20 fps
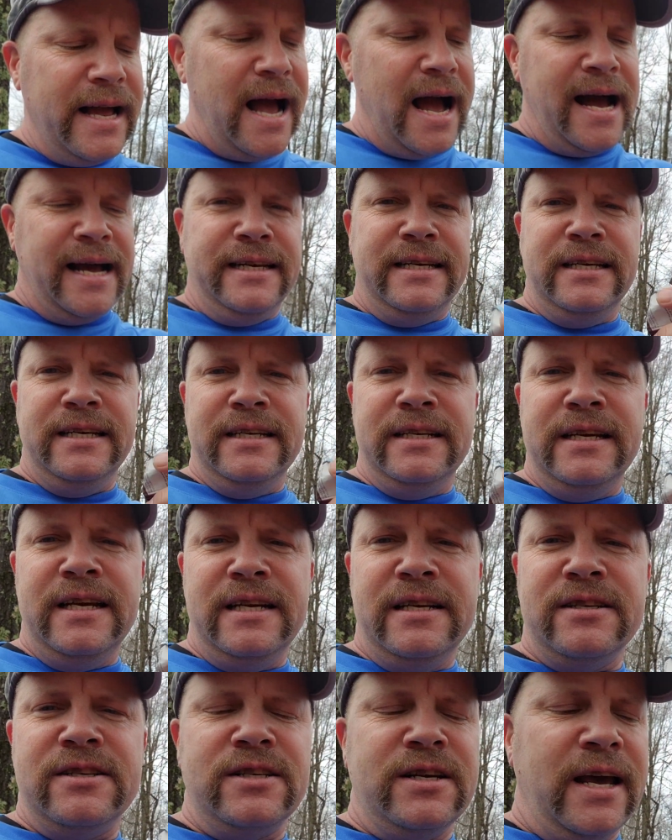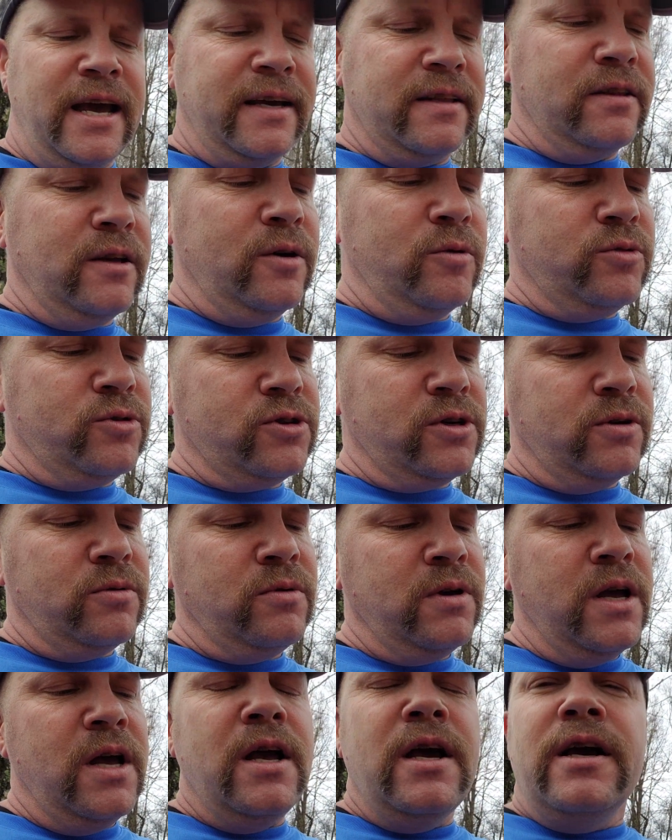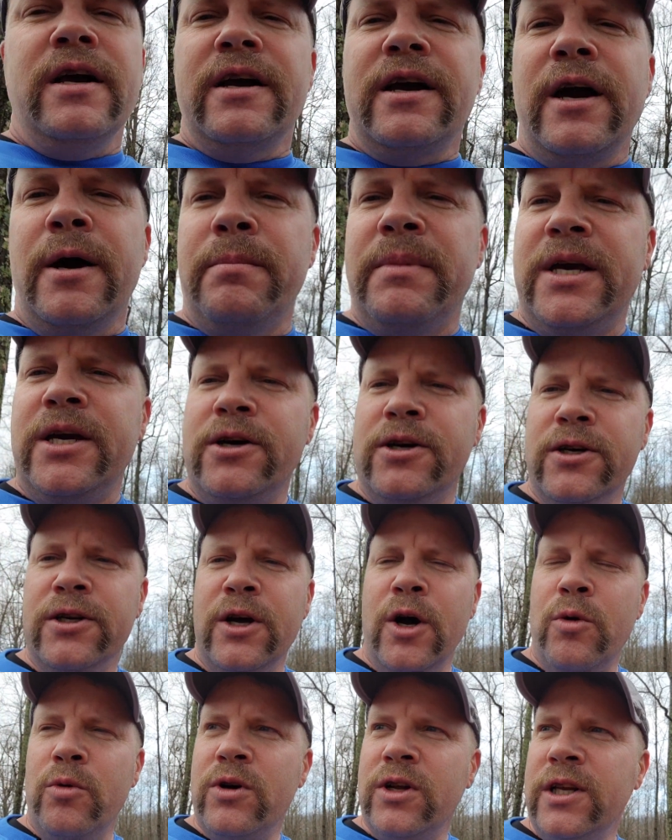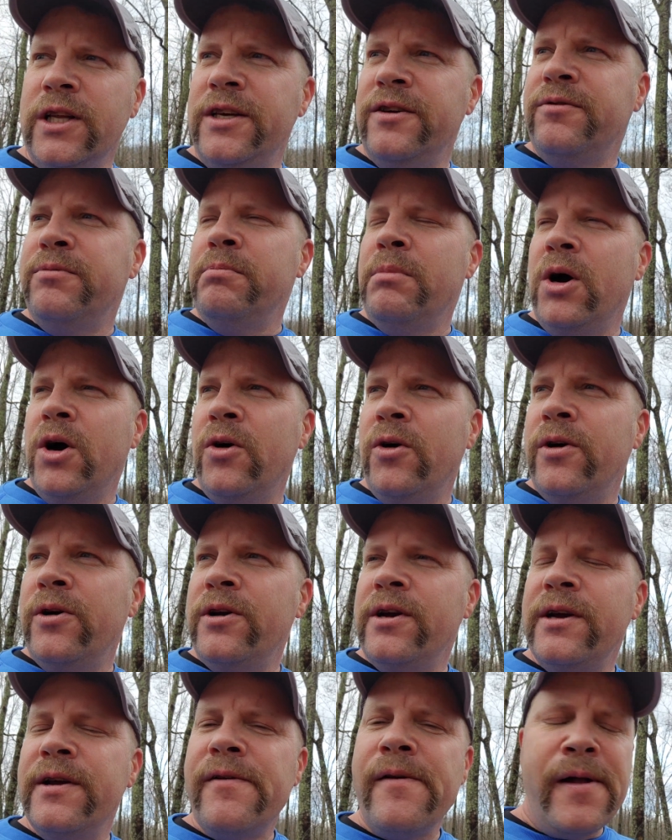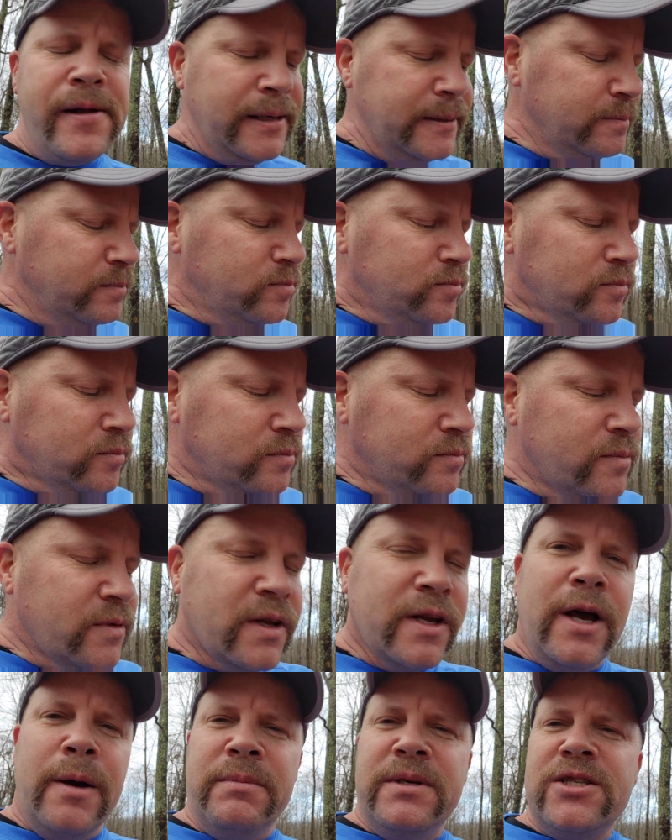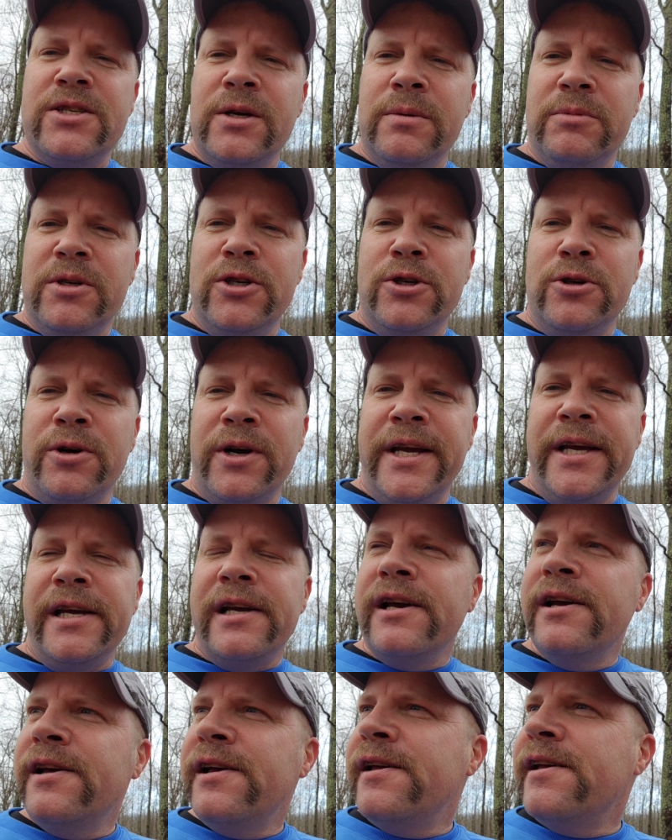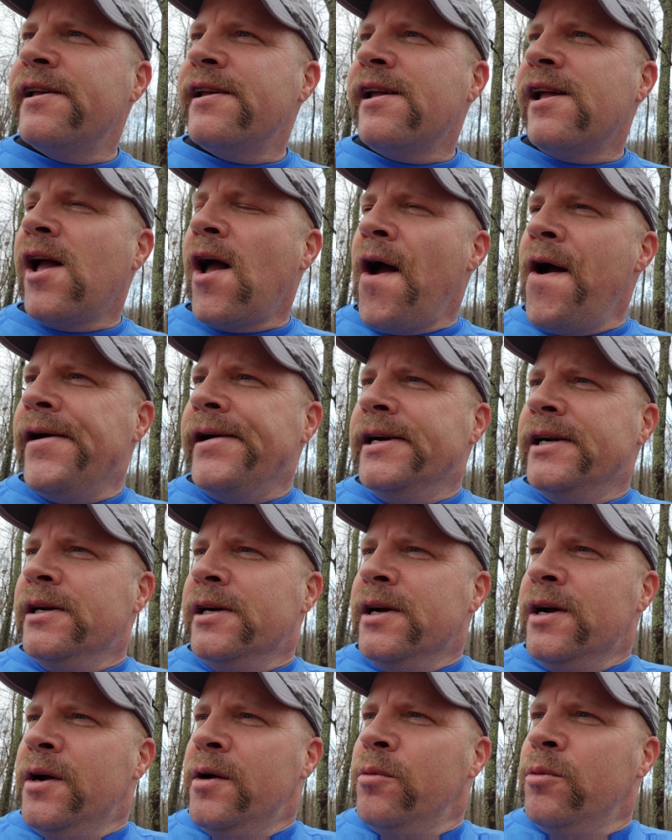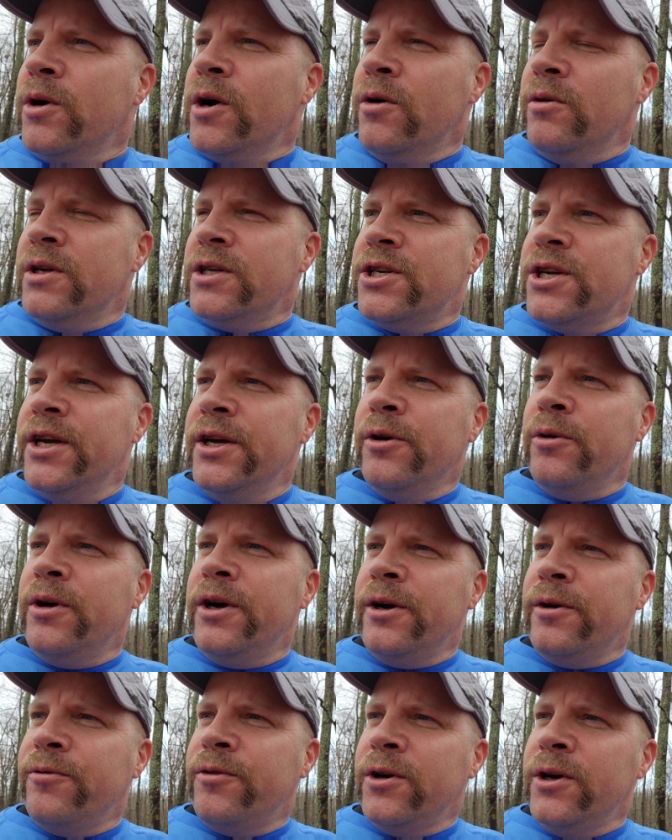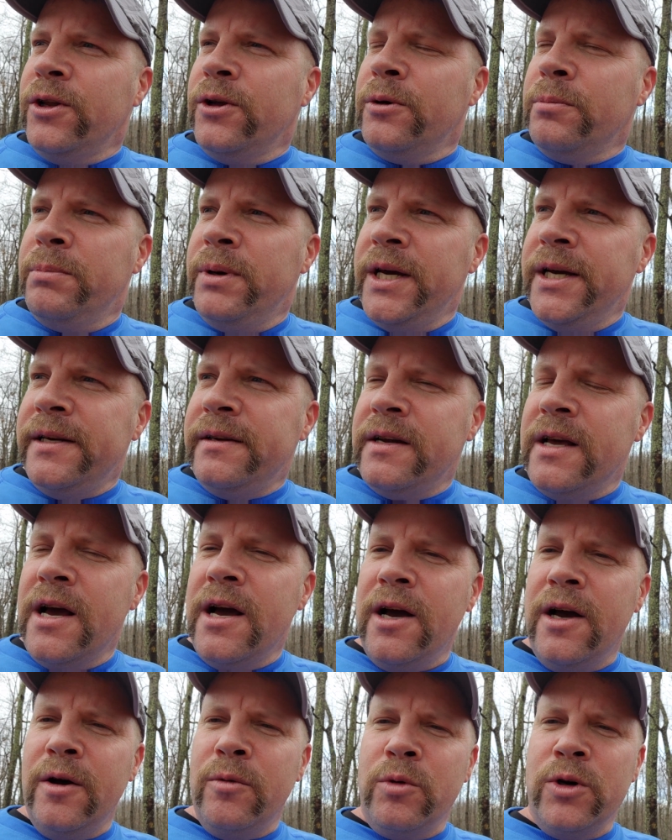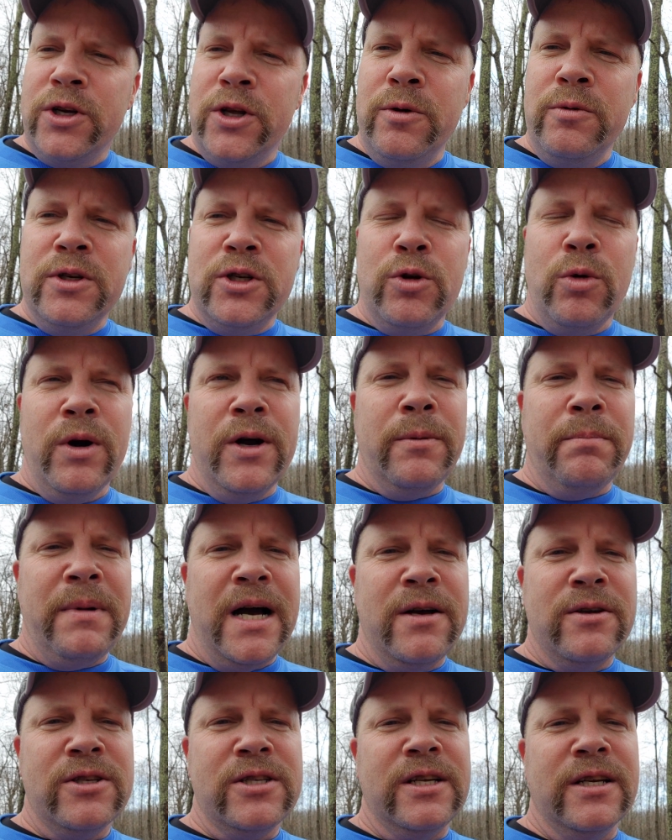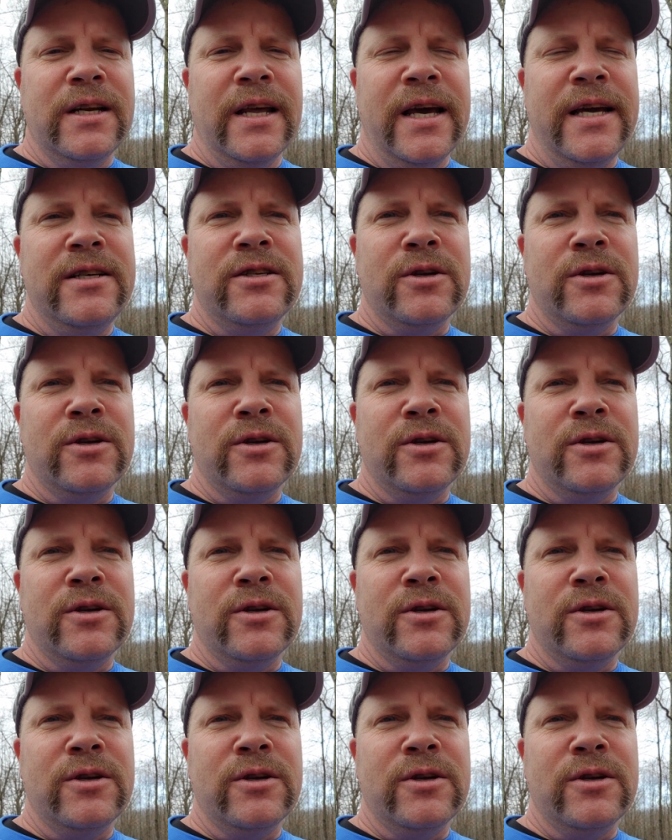I did need a snack though, so got me a good old Cliff Bar, got me something to drink. We're going to chill here for a little bit. We're doing 12 miles today,